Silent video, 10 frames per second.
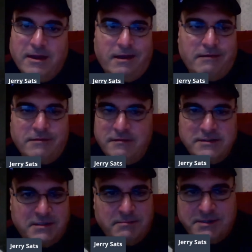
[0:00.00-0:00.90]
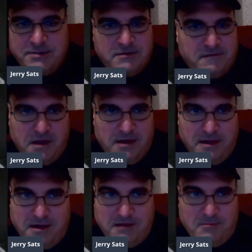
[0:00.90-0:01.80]
I don't even see Mischief Night
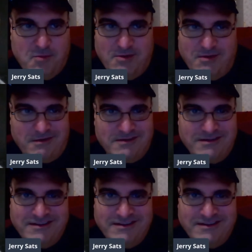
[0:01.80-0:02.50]
anymore.